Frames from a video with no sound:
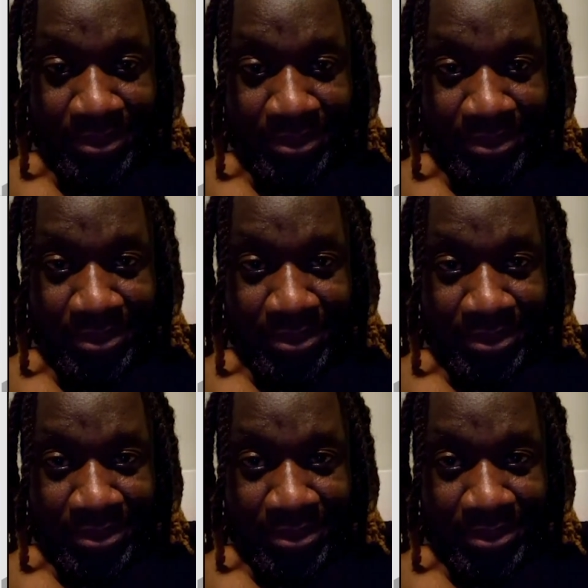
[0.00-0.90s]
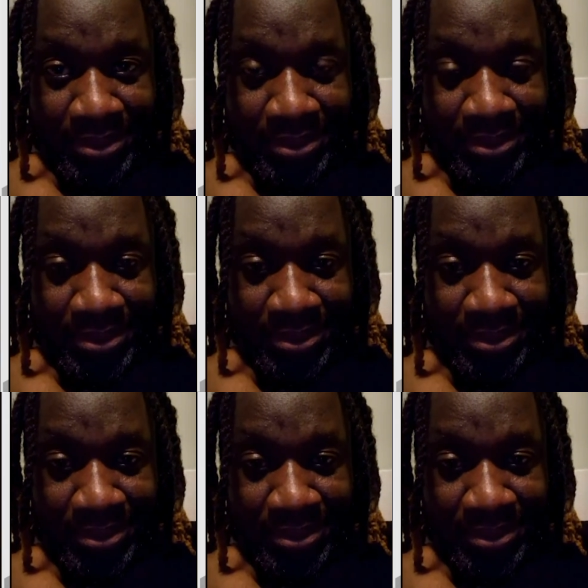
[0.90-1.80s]

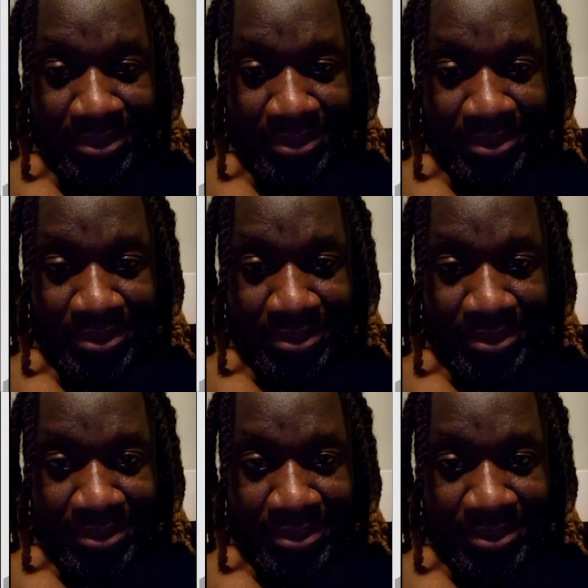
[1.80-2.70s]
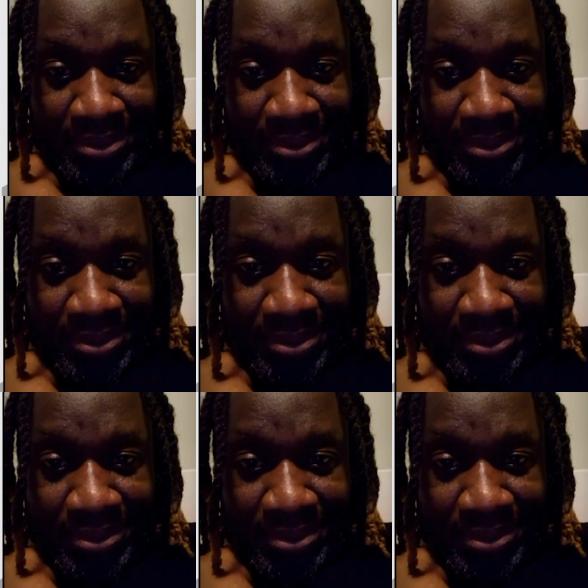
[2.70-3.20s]
[no speech]